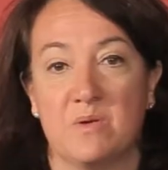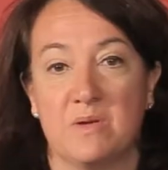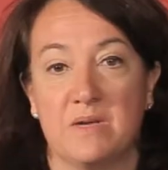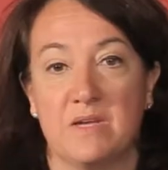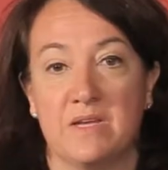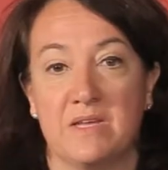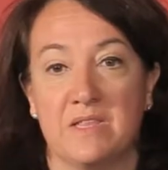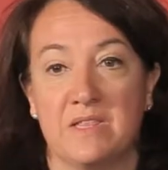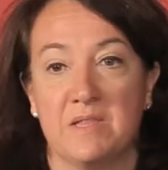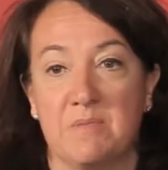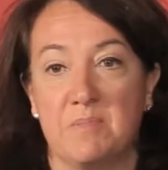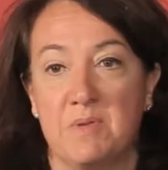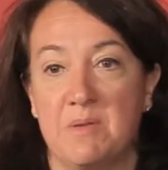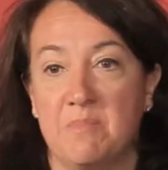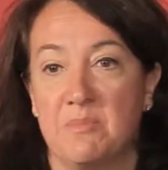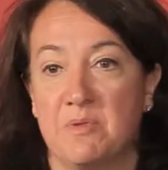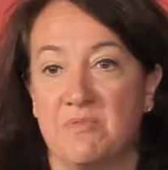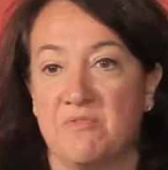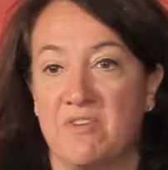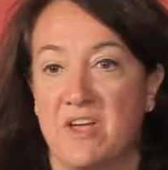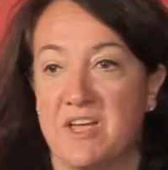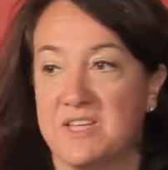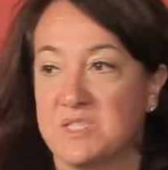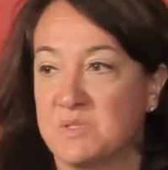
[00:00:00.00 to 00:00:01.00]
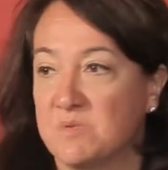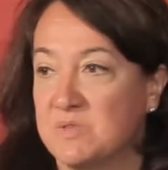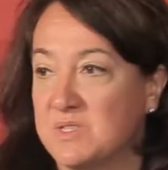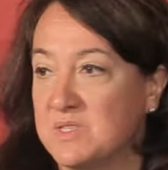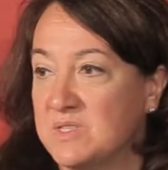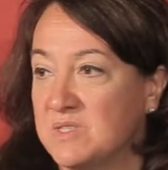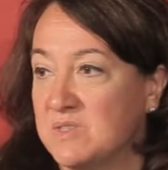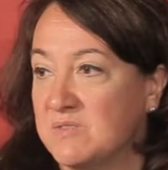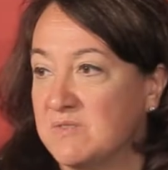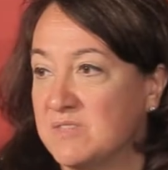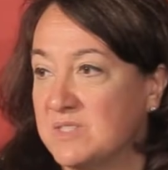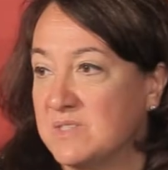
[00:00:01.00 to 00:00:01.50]
in the People Advisory
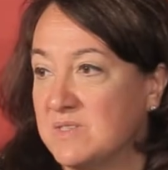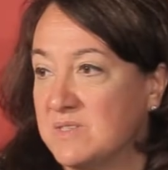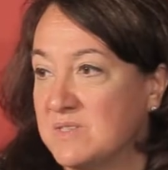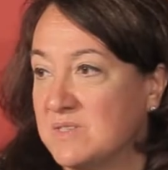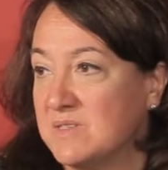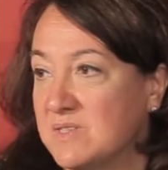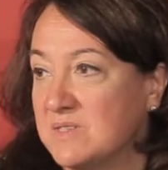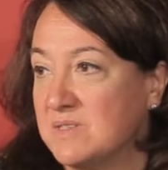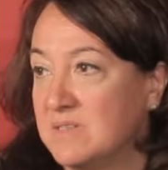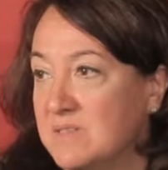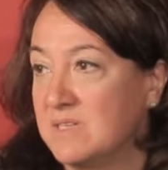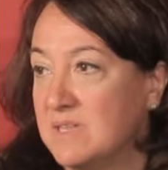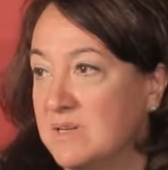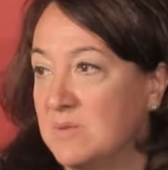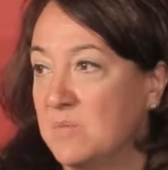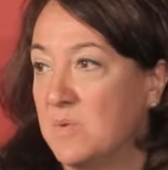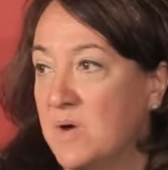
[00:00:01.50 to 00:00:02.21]
Services at EY.